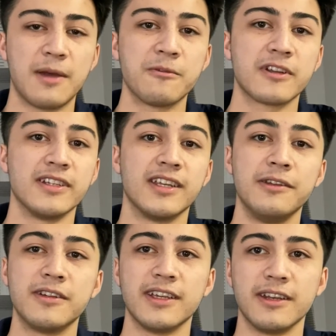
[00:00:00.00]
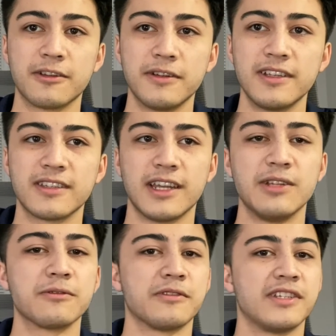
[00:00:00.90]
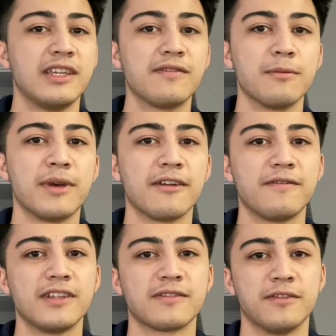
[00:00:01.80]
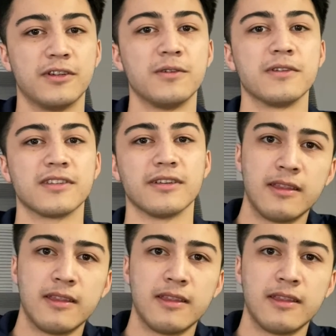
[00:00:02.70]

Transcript: will continue to increase and you will receive the benefits for doing so.